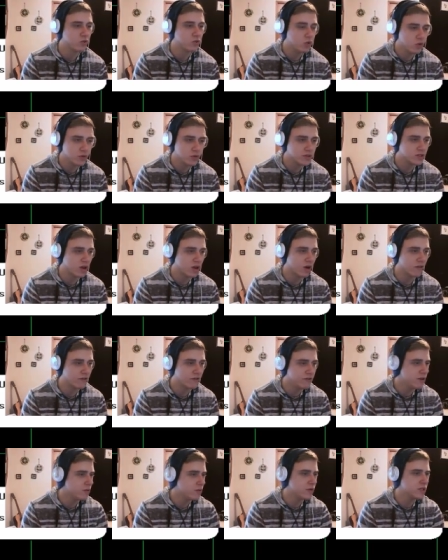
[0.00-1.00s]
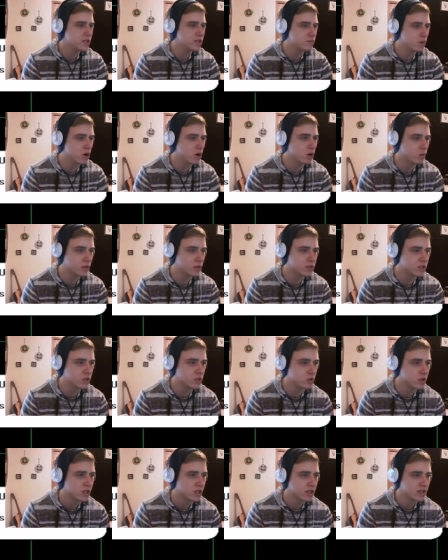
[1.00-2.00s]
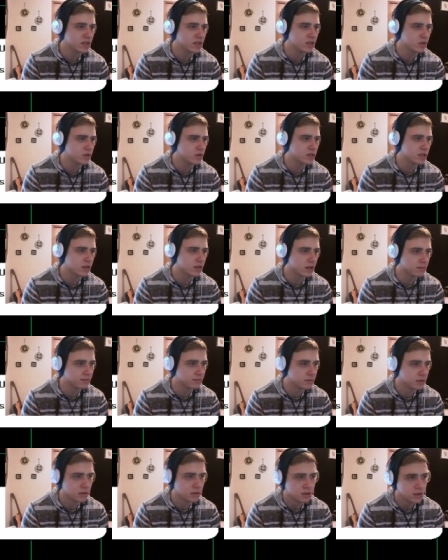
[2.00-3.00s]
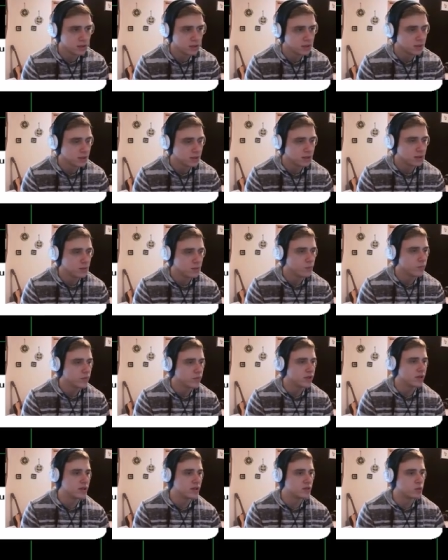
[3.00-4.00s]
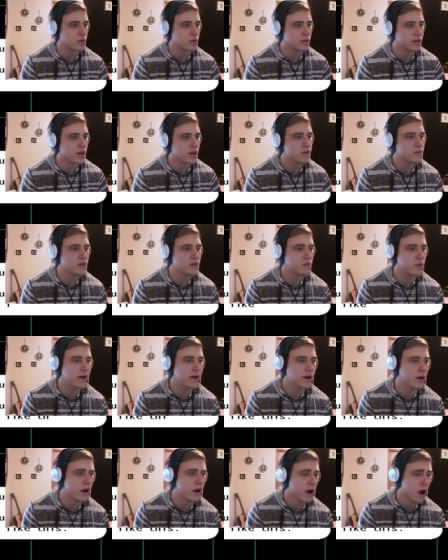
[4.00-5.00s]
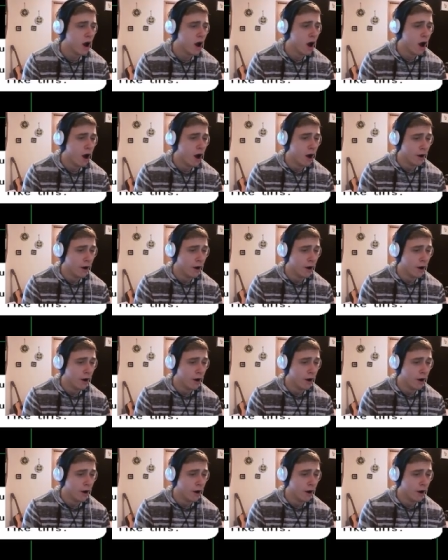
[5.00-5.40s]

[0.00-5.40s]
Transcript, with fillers: The ruins are very small once you get used to them. It would not be right.